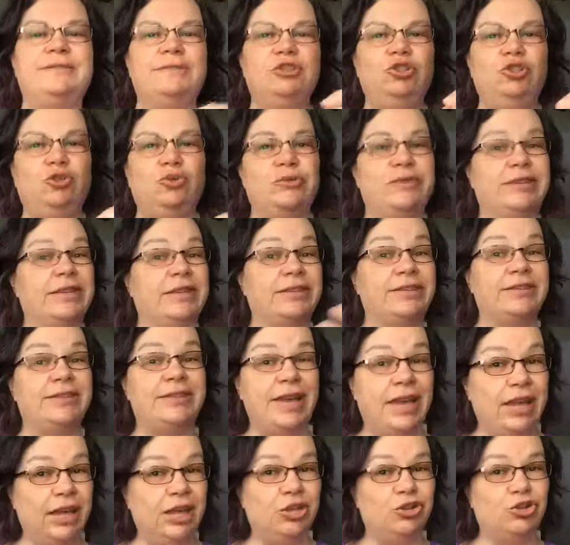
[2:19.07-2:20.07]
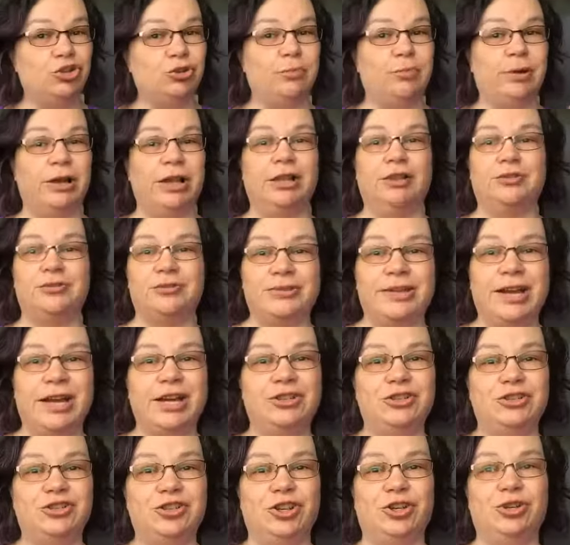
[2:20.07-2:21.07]
using sage or Palo
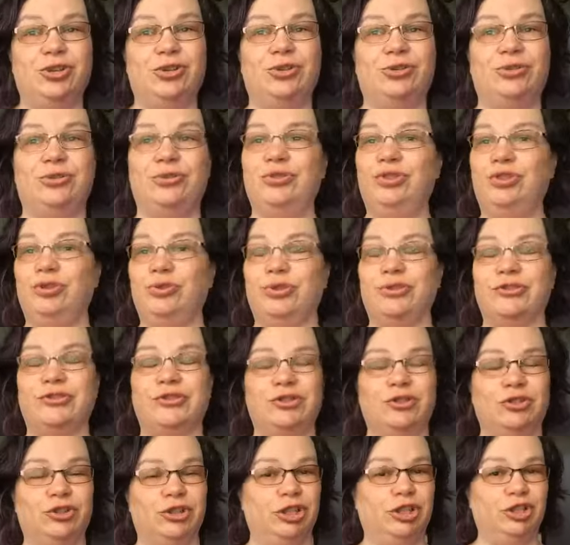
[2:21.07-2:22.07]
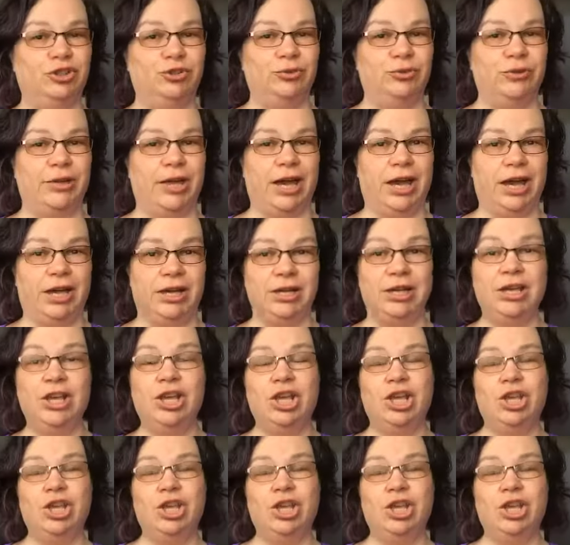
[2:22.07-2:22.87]
Santo, you can certainly do that.